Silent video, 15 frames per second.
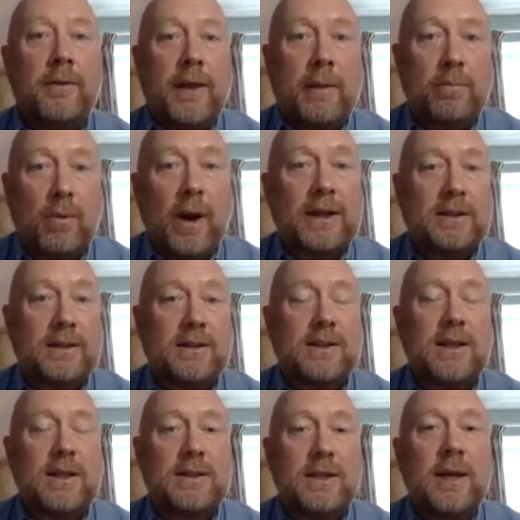their
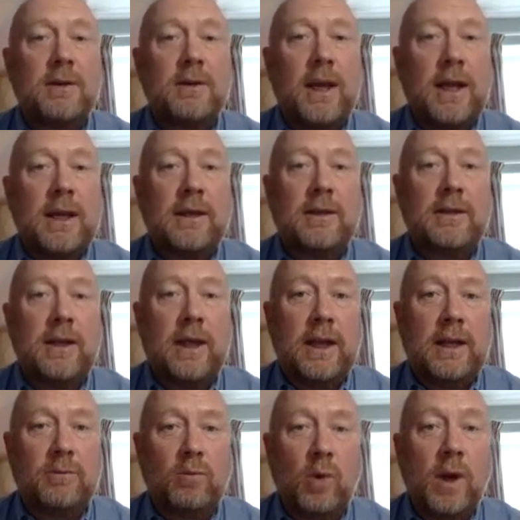practices in, in,
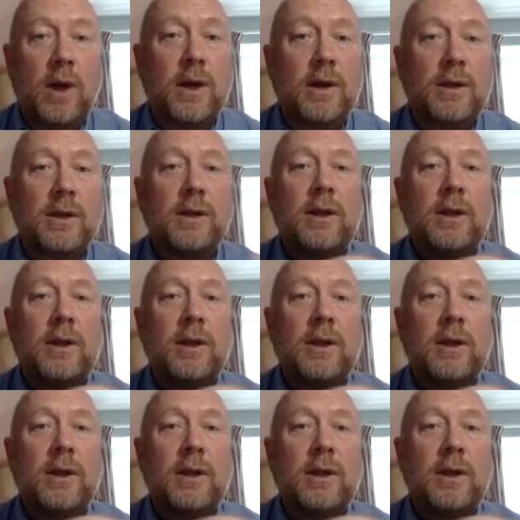in work,